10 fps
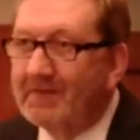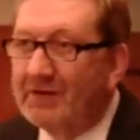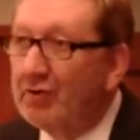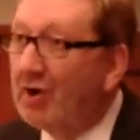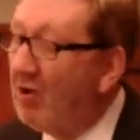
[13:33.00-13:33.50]

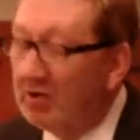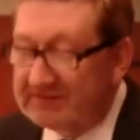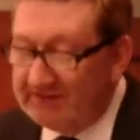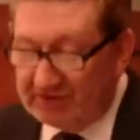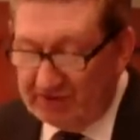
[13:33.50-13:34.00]
You can't
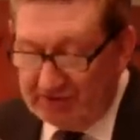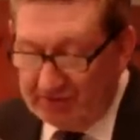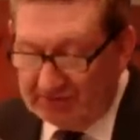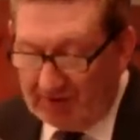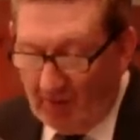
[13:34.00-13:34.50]

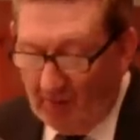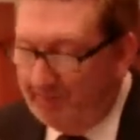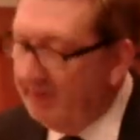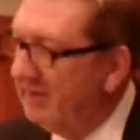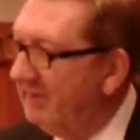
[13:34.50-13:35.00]
introduce
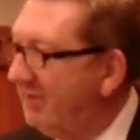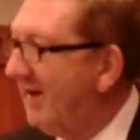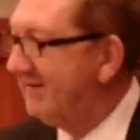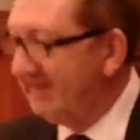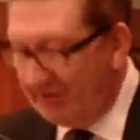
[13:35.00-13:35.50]
hope
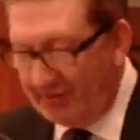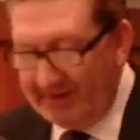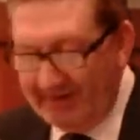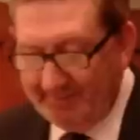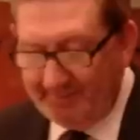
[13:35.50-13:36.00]
by
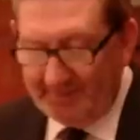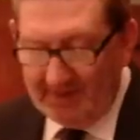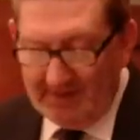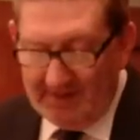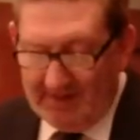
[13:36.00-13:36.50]
decree,
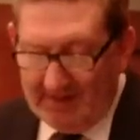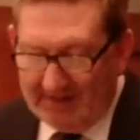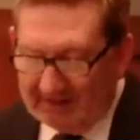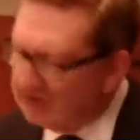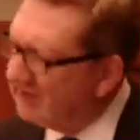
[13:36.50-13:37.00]
and
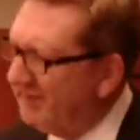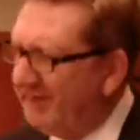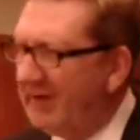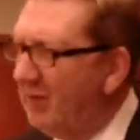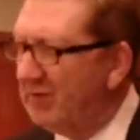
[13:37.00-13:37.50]
it doesn't
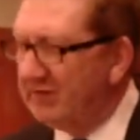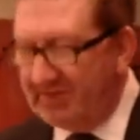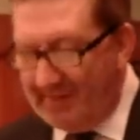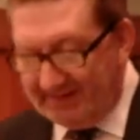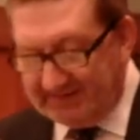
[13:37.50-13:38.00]
flow
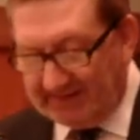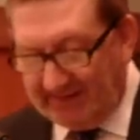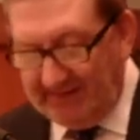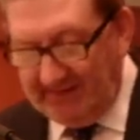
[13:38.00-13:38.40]
automatically